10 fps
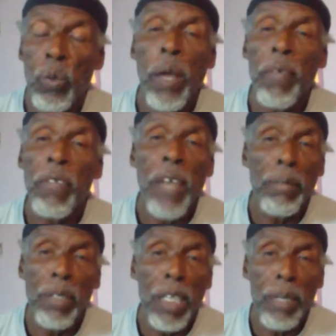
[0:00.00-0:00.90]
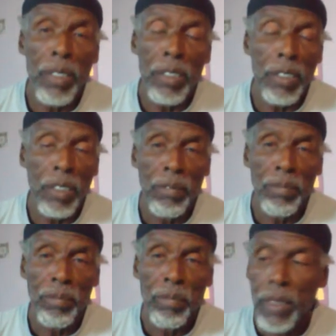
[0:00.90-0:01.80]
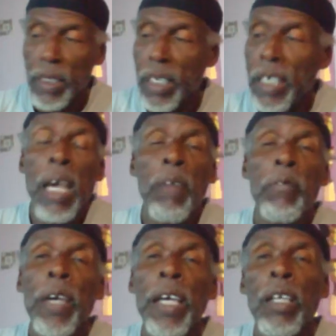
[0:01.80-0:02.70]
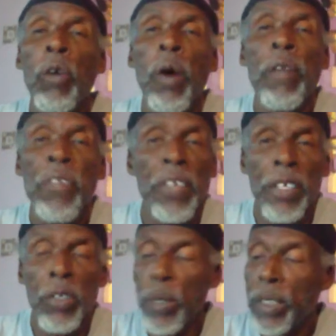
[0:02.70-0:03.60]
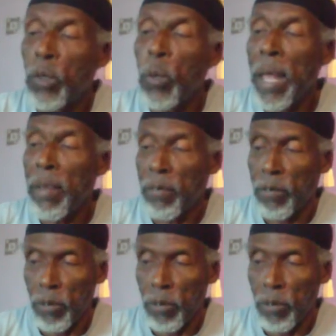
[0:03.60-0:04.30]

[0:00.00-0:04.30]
12 timetables, 11 into 132 is 12.